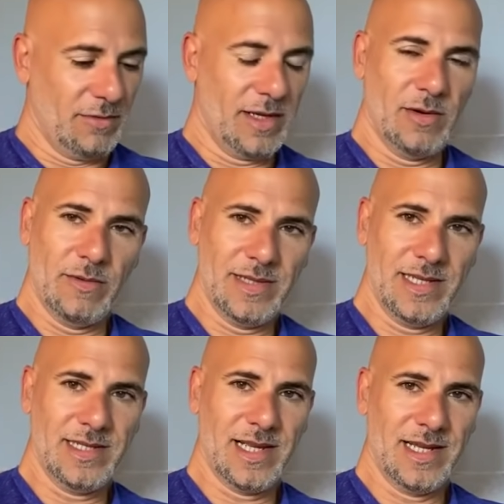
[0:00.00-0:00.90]
already, we will
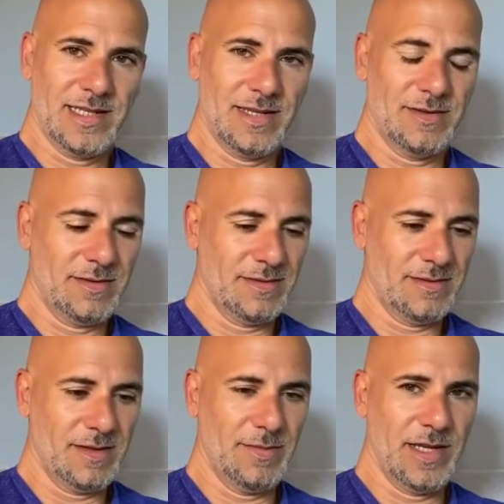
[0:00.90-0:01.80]
see signs in
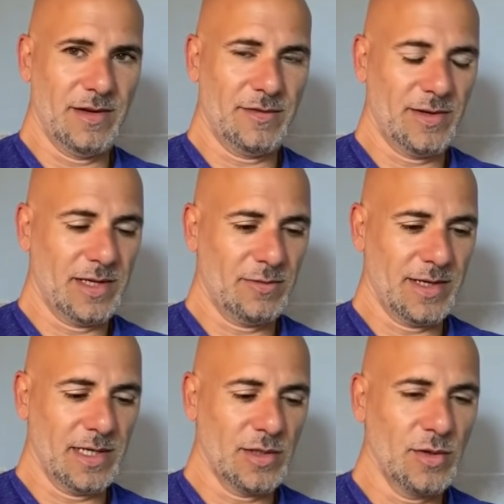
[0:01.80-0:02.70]
the middle of
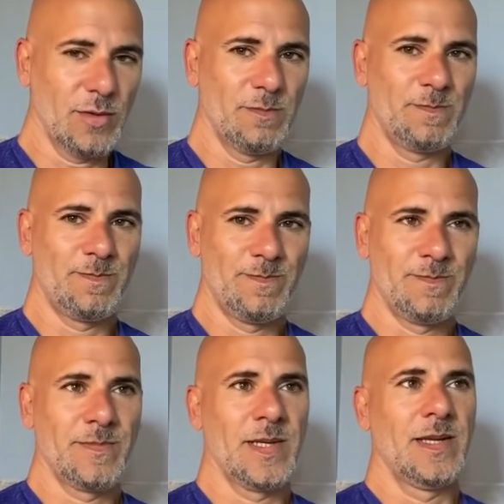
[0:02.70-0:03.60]
2022.
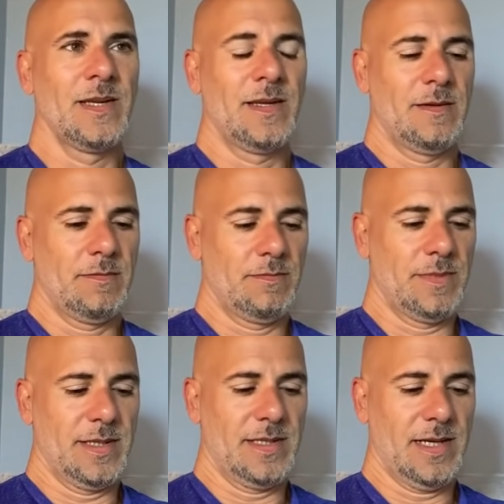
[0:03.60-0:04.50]

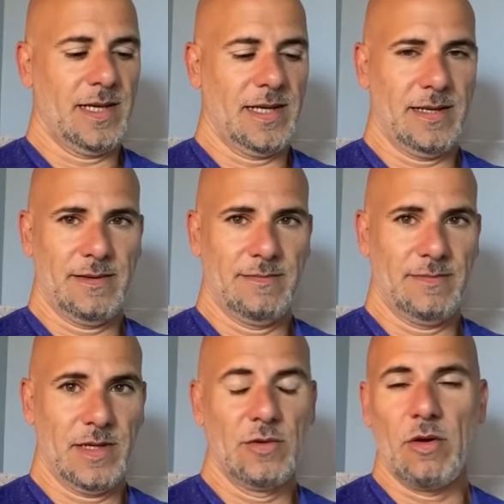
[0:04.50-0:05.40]
But in
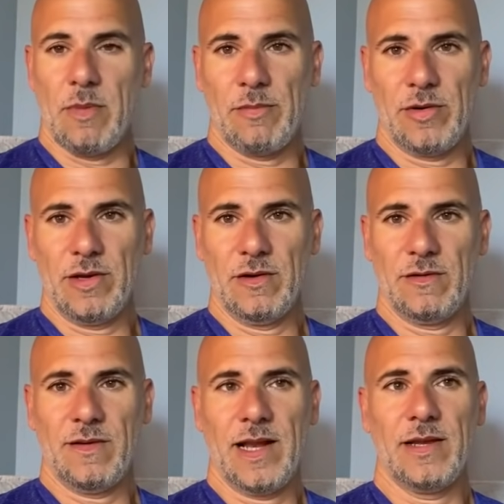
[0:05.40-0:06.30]
remembering your
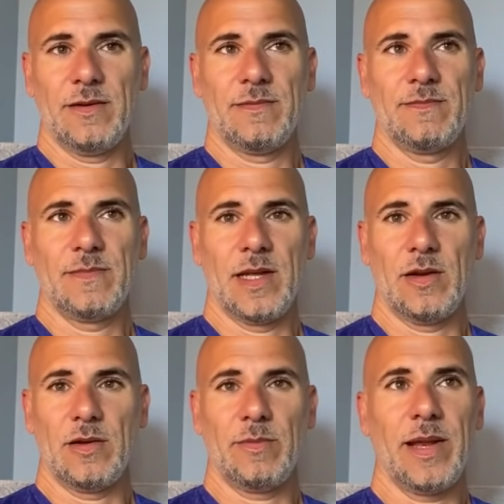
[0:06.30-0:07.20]
value and
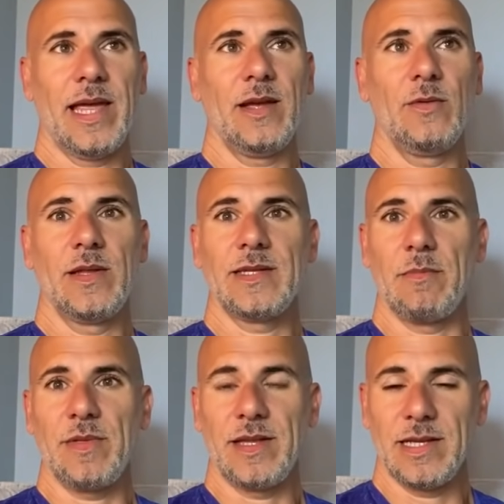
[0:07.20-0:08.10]
not playing with
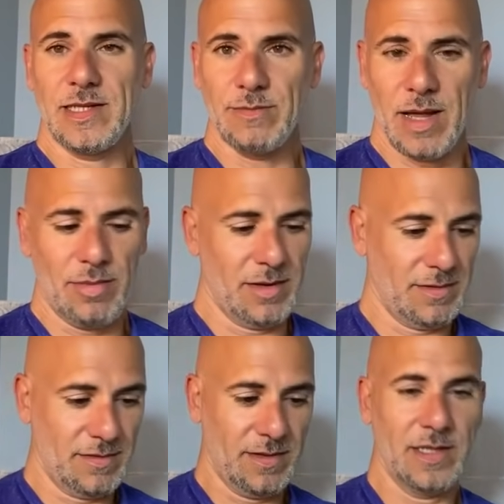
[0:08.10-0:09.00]
something that is
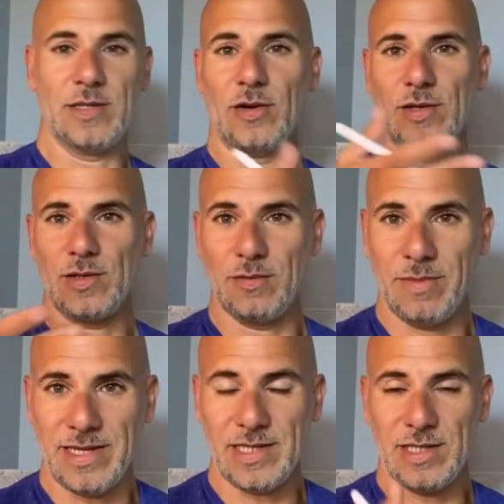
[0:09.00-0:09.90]
bubble. This is also a
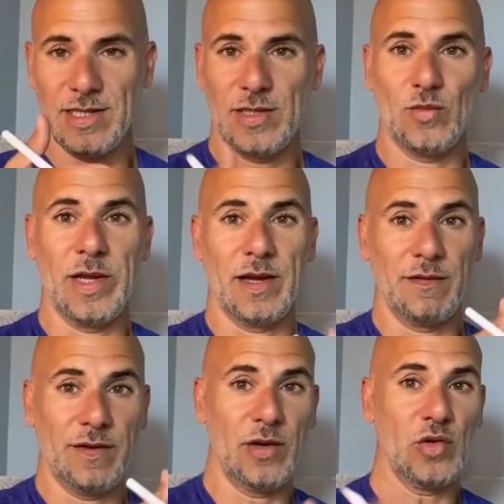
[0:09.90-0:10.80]
message this week,
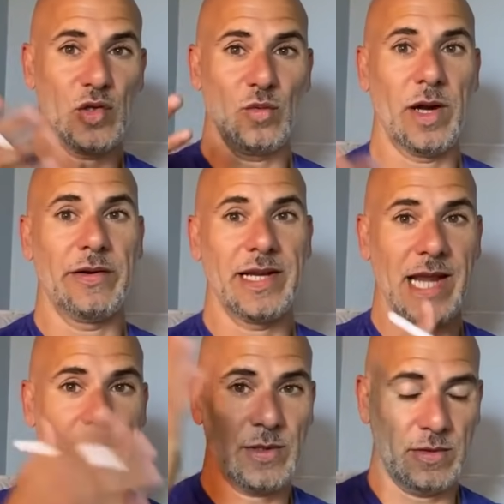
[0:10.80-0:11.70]
Venus squaring
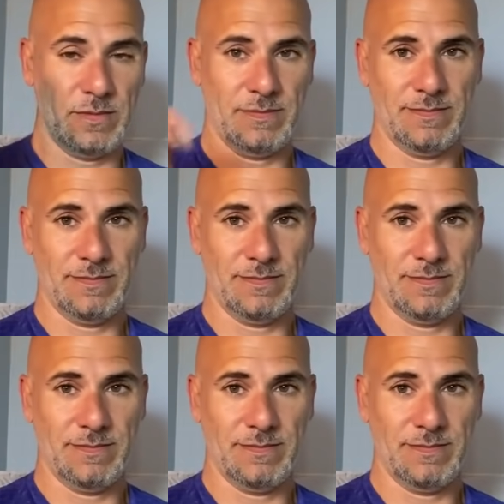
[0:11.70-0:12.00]
Neptune.